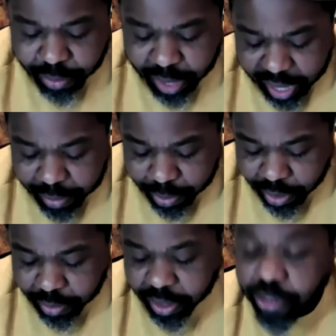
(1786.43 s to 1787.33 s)
Black boy
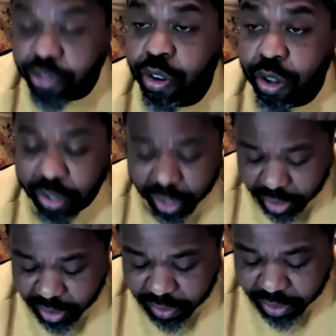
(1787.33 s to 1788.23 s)
with a strong
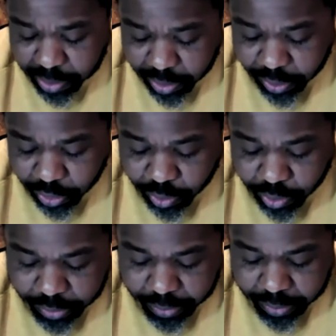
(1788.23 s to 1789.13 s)
sense of the spiritual,